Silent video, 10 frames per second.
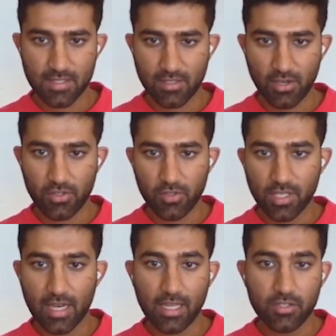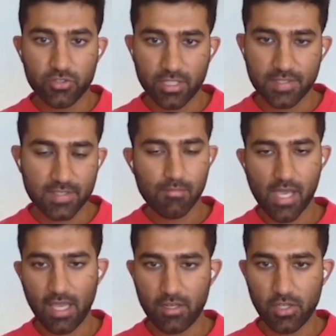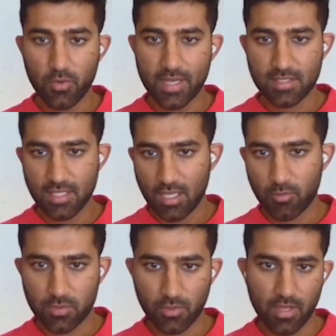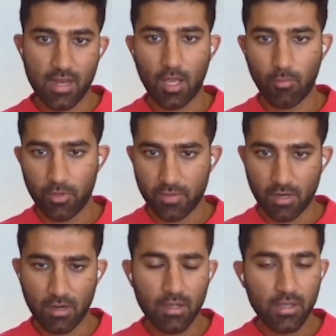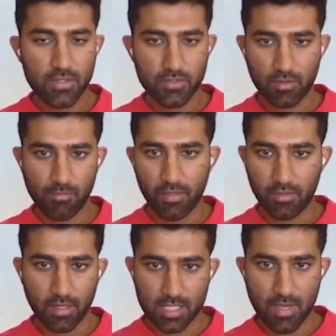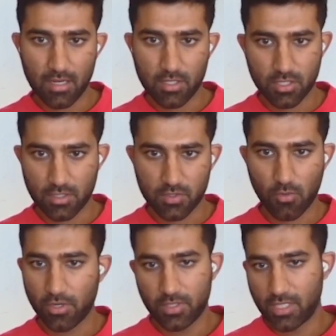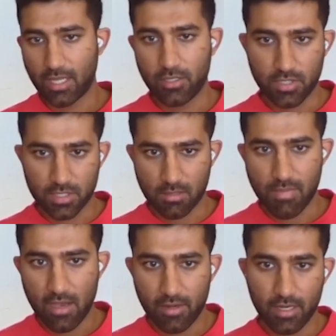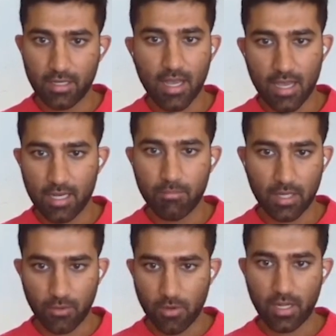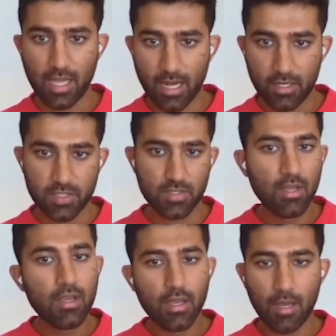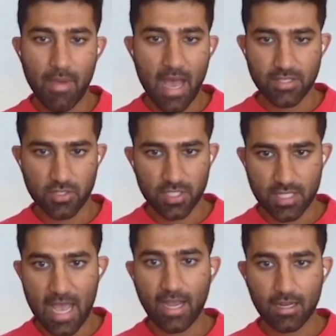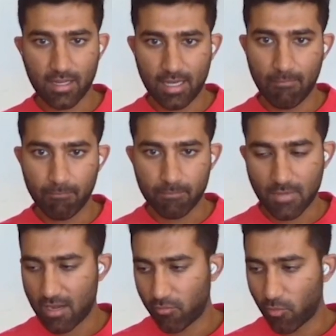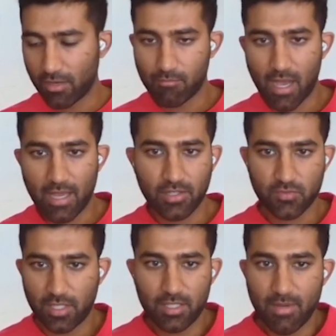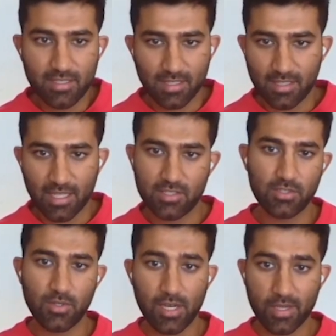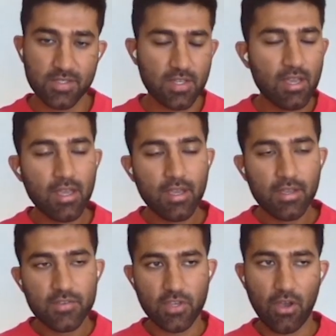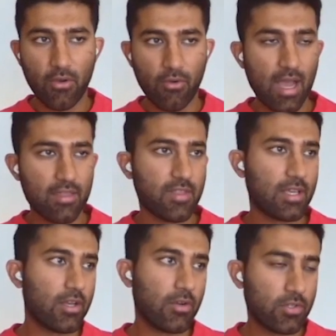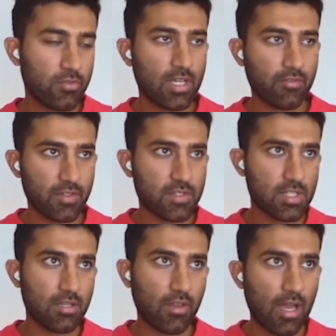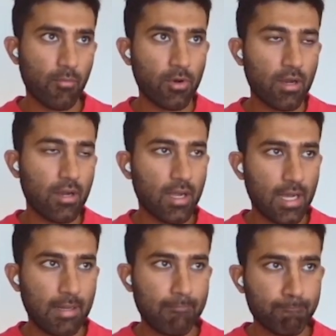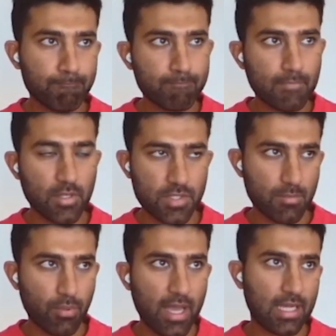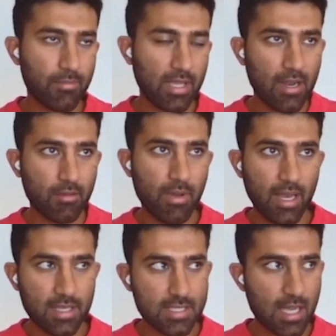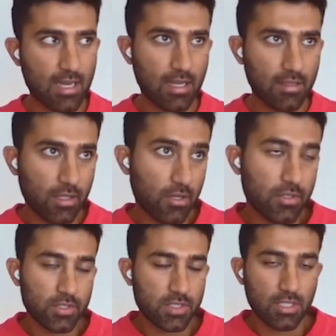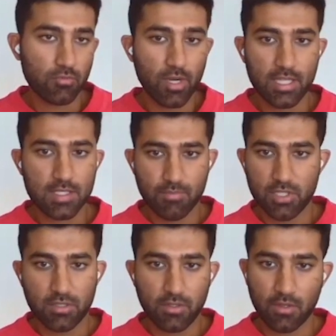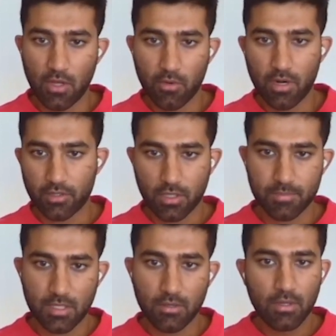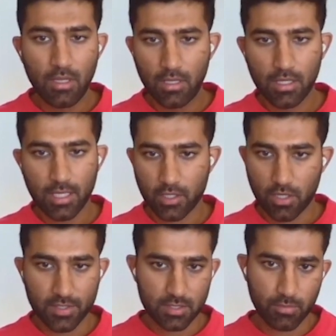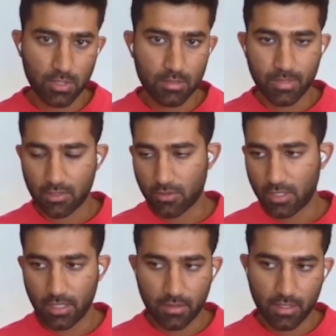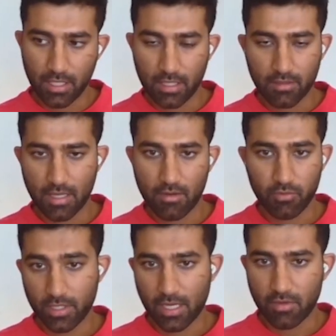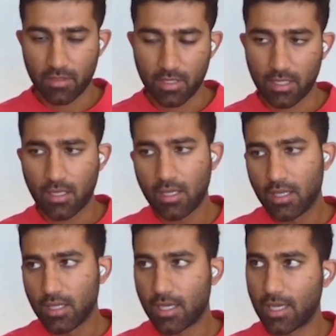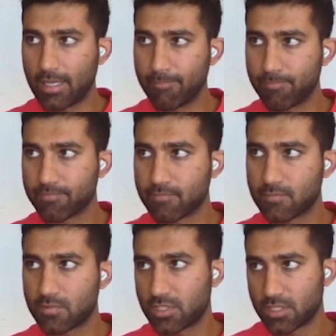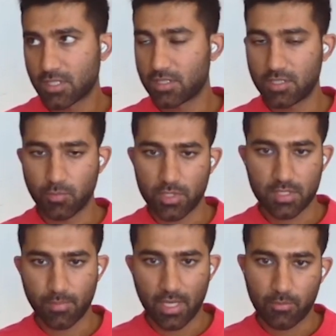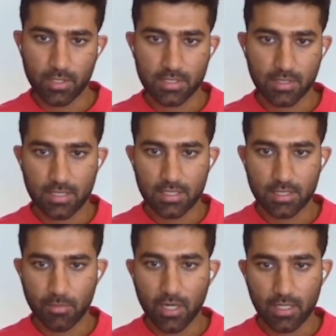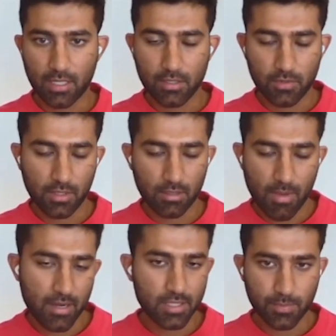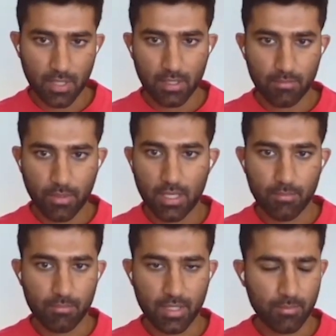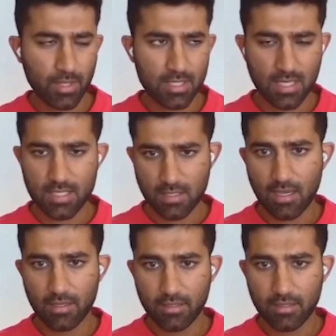And then, you know, you can get interest paid in USD, which will then help with your sort of monthly expenditures, or you can get interest compounded in kind in Bitcoin and kind of just amass your stack, um, kind of what miners fundamentally like to do anyways. So I think, you know, you've definitely seen a lot more, um, you know, supply coming out of the mining side. And I think, you know, seeing rates materially lower on crypto across the board, Bitcoin, ETH, ETH uh, really everything. Um, just because there's more supply willing to lend into the market. I do think miners play play play a big slice of that.